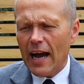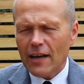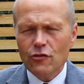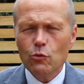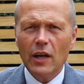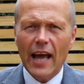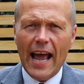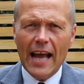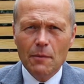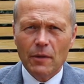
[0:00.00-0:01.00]
actual
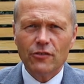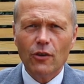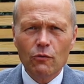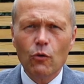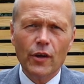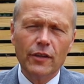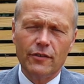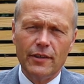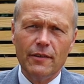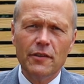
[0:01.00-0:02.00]
element of
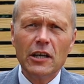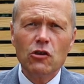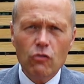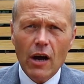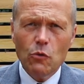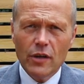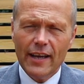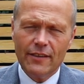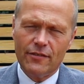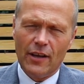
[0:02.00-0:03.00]
royalty, the crown
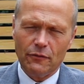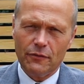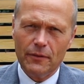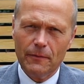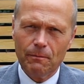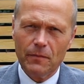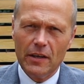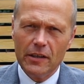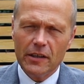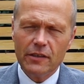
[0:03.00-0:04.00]
itself.
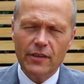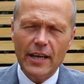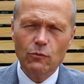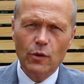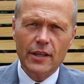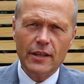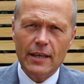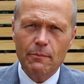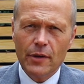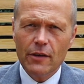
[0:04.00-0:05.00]
Contained within the
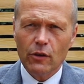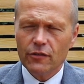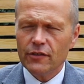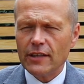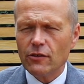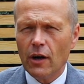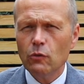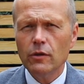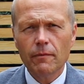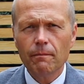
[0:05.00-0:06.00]
imperial state
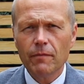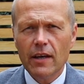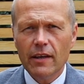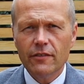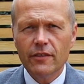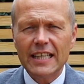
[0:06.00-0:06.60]
crown is the